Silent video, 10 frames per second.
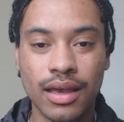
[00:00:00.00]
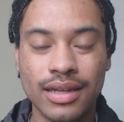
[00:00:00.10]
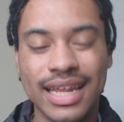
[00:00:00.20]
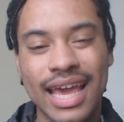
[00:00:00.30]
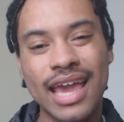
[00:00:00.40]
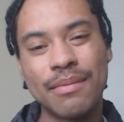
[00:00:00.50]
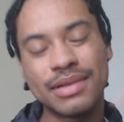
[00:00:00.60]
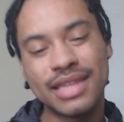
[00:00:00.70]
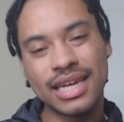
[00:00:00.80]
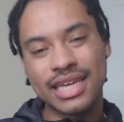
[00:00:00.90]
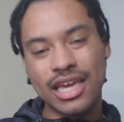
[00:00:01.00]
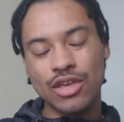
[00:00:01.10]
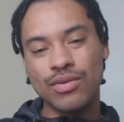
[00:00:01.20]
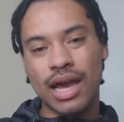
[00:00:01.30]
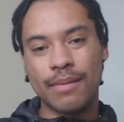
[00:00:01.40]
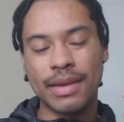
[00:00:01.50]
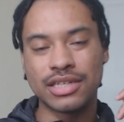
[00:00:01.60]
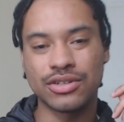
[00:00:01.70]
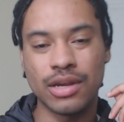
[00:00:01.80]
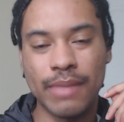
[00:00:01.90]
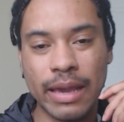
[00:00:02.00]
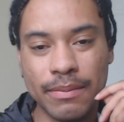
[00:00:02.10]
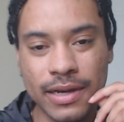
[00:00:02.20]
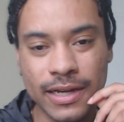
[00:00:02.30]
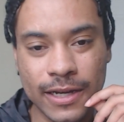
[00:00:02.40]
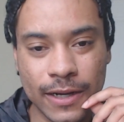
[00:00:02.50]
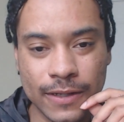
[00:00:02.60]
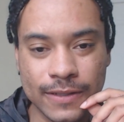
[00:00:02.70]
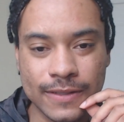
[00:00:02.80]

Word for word: dang, but then again, you got to make sure it make money though.